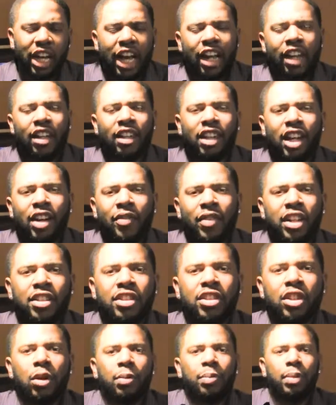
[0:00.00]
I love it.
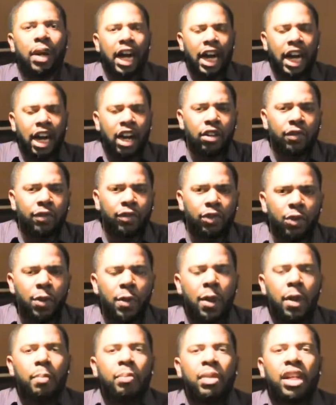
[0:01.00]
It's so powerful
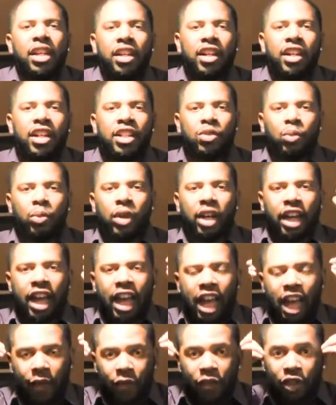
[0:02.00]
because
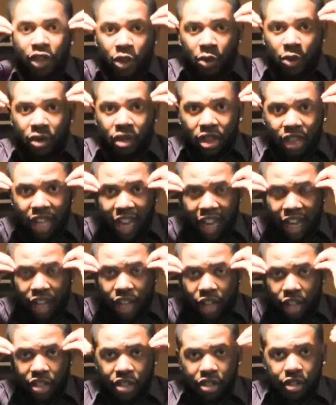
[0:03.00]
whatever you
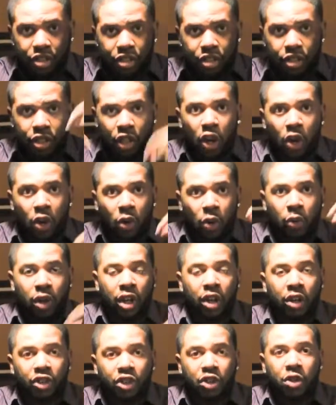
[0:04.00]
think, so
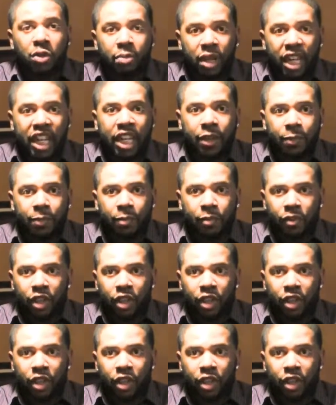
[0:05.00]
will you be.